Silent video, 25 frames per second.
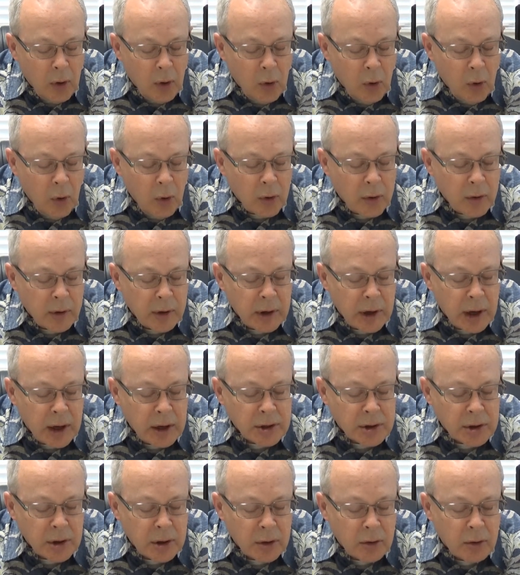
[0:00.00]
whole
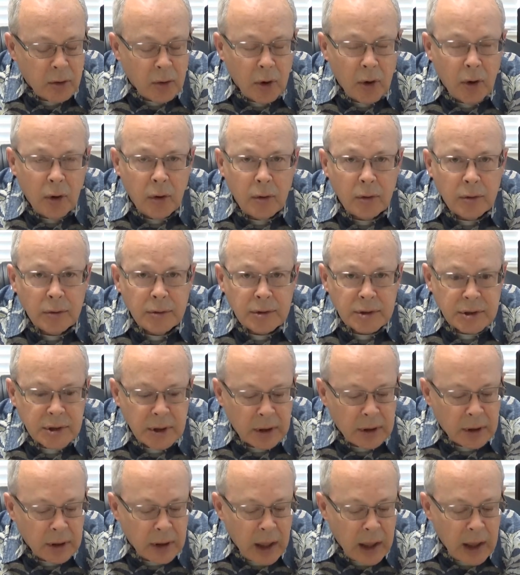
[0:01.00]
creation groans
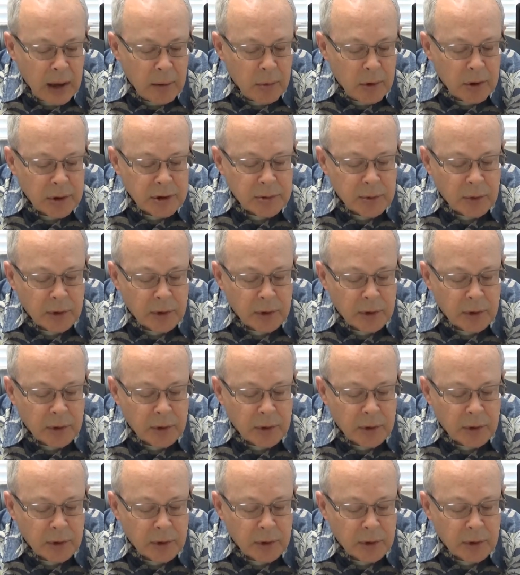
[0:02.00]
and labors